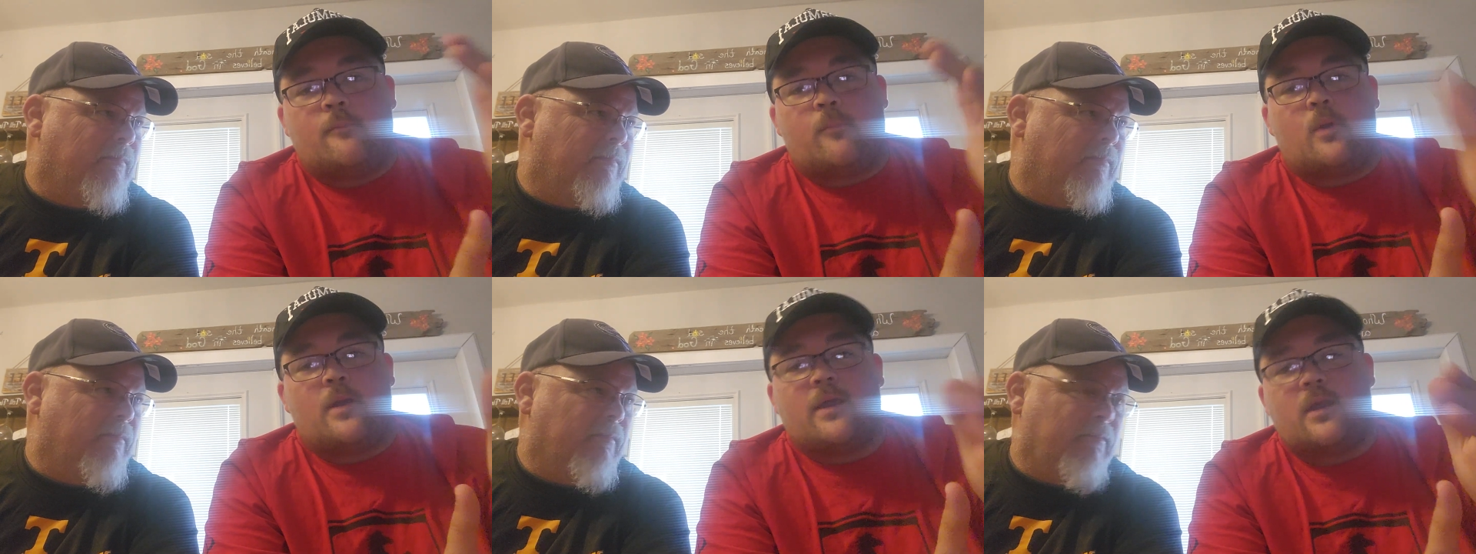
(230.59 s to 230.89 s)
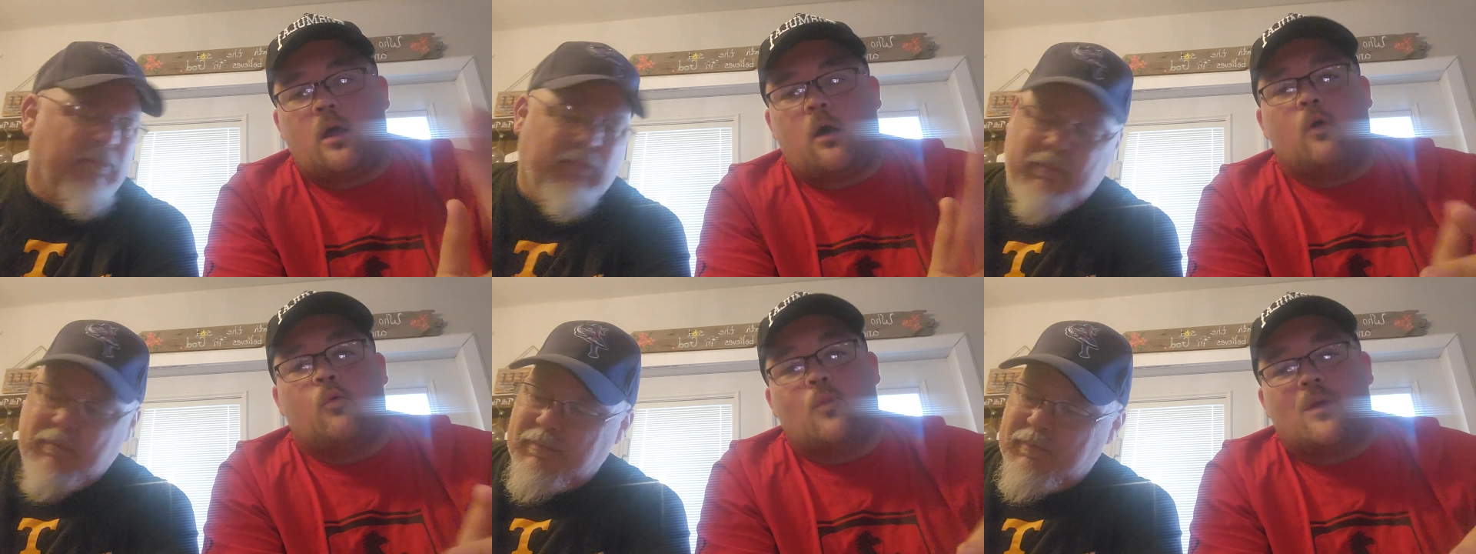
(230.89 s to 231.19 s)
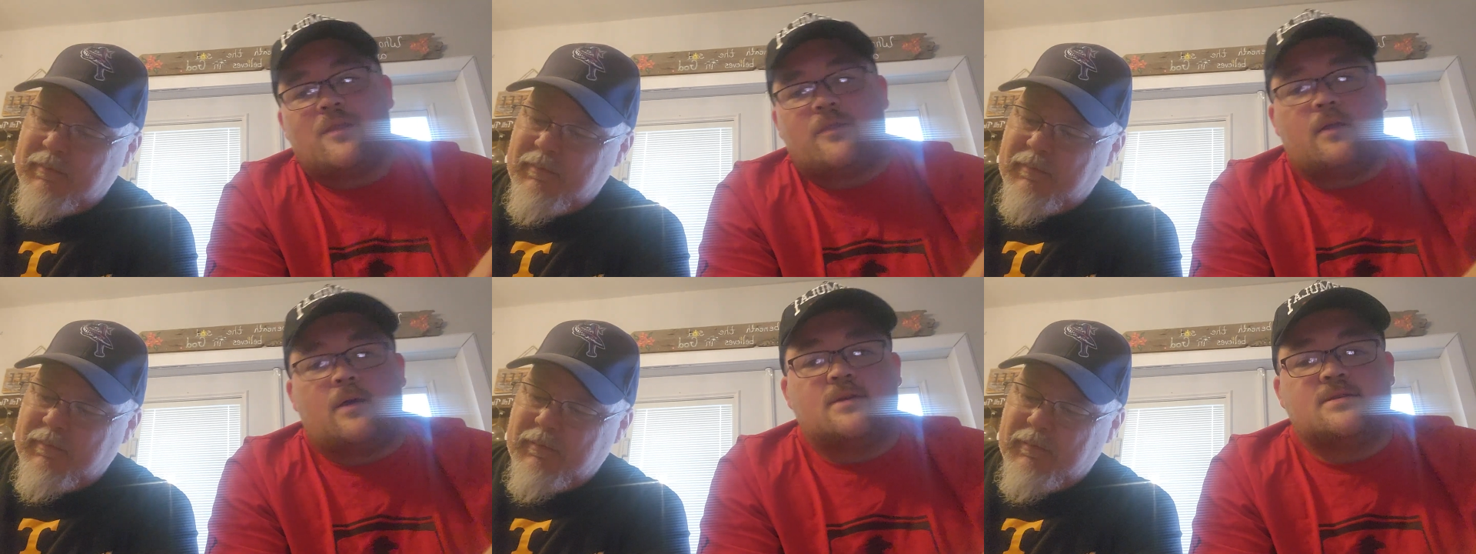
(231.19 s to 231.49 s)
to bring y'all
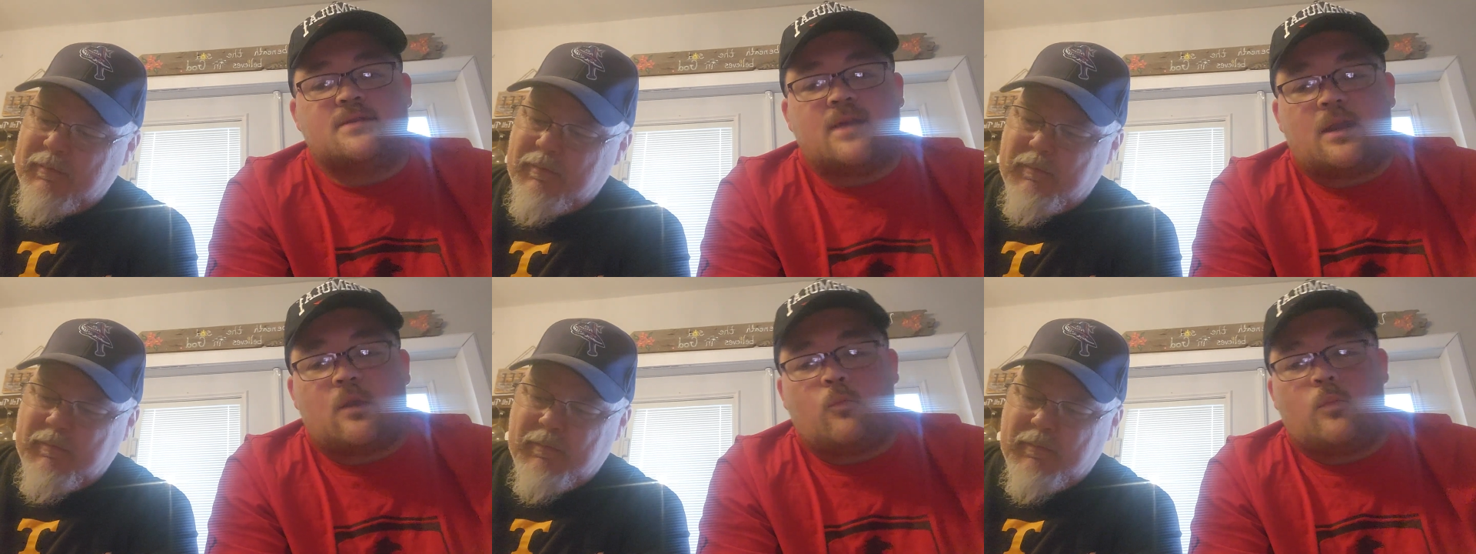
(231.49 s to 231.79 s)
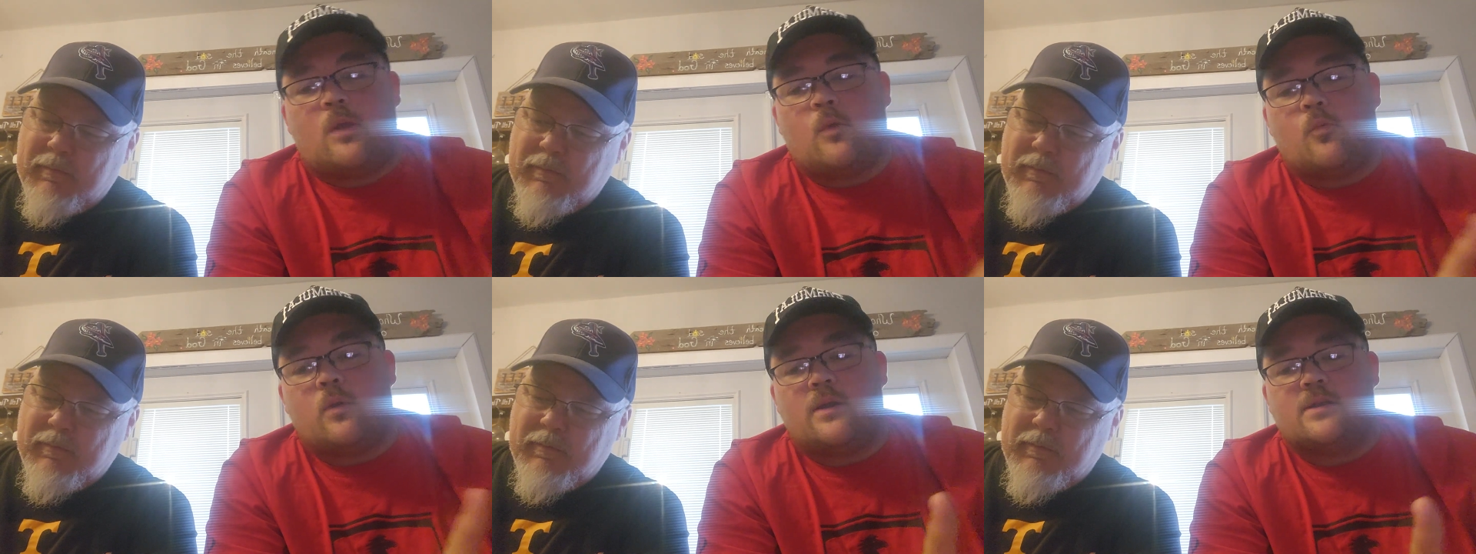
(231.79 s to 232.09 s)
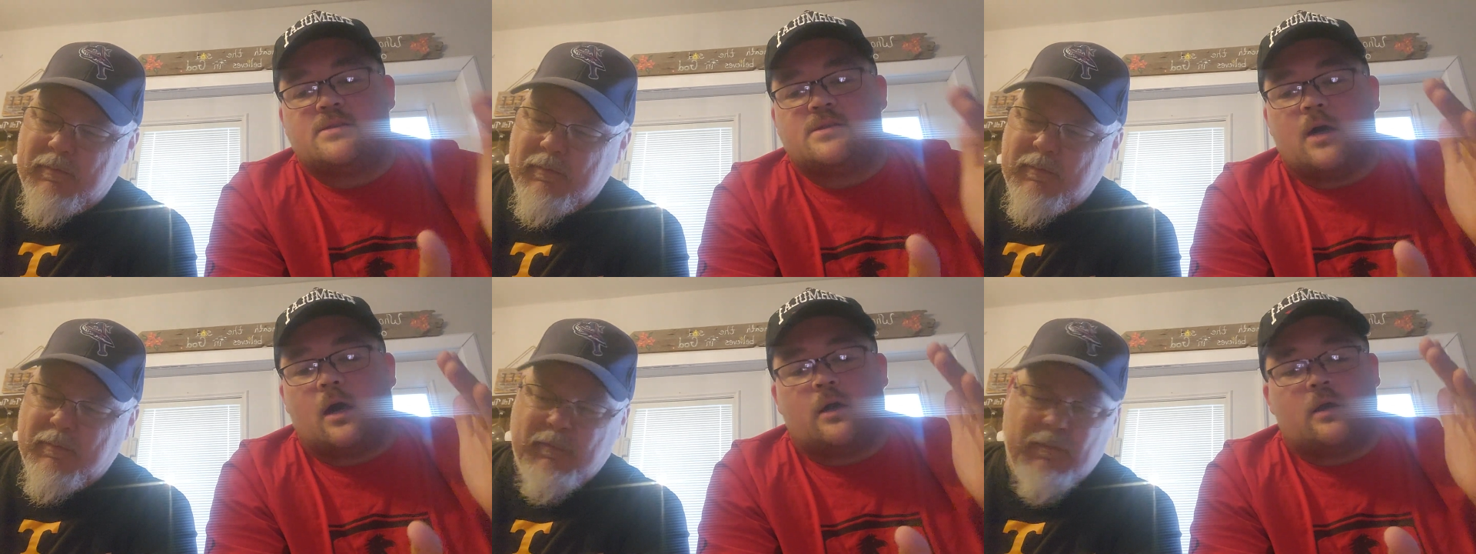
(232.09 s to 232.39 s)
with us and we want
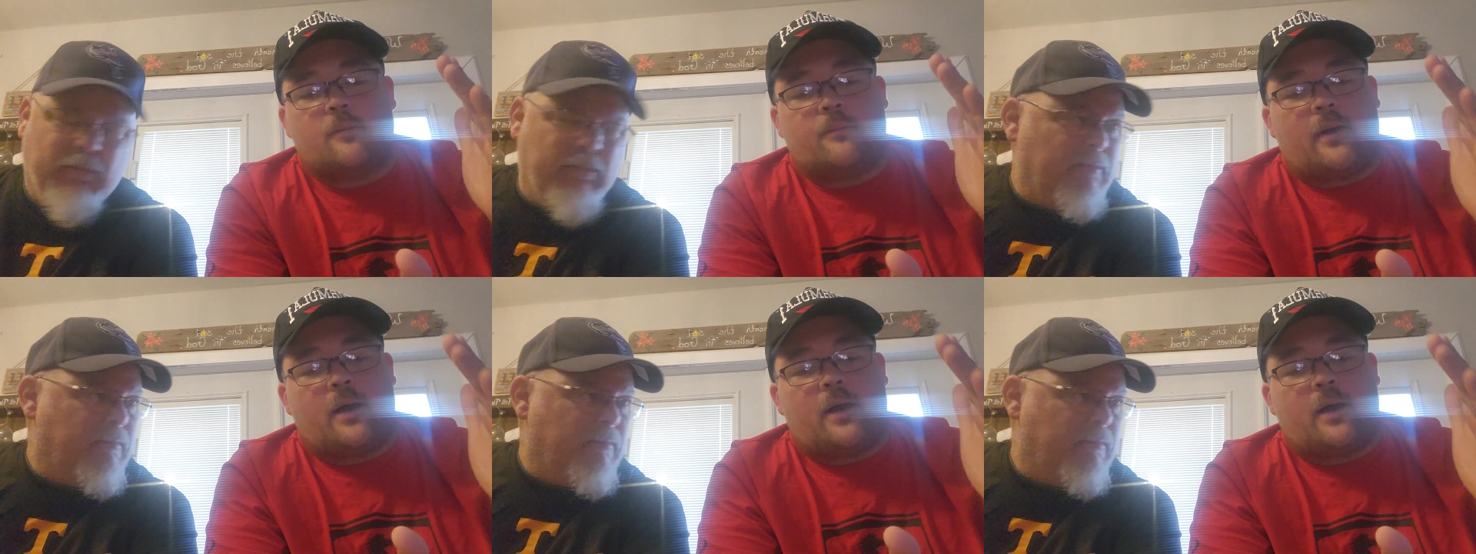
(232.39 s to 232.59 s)
to talk